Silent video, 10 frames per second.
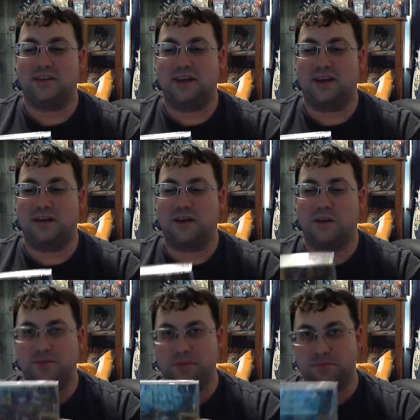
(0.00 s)
uh,
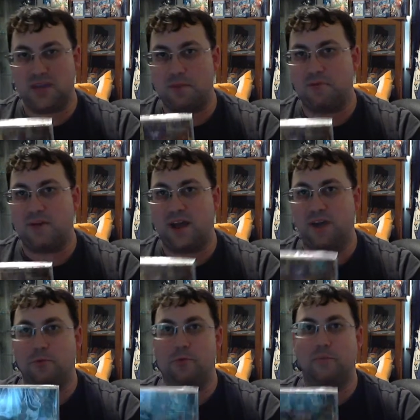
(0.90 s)
come September, I
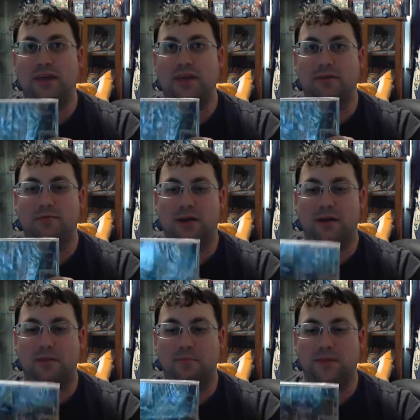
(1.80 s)
will be,
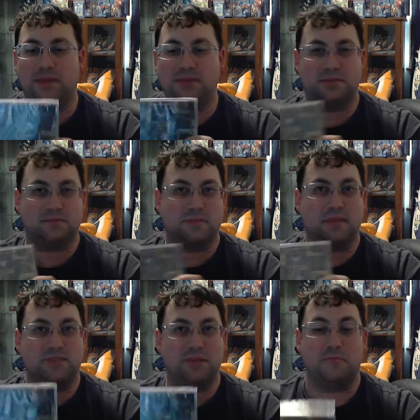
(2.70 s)
um, as I've
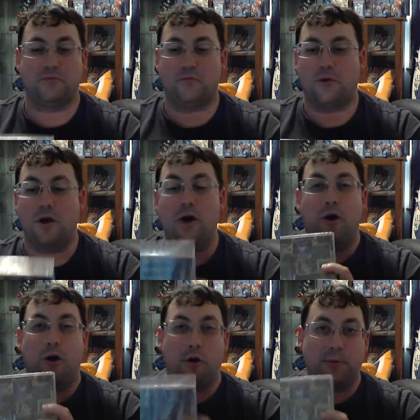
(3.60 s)
said before,
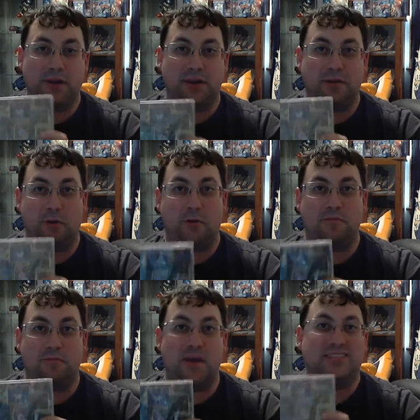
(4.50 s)
opening all
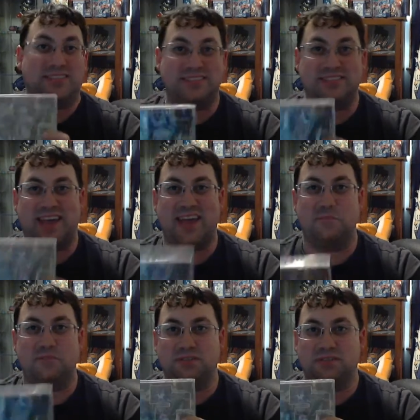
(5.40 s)
of my sealed
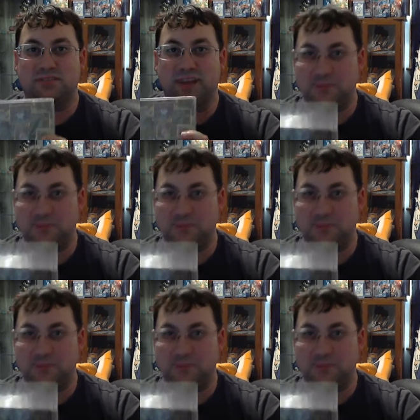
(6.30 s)
games on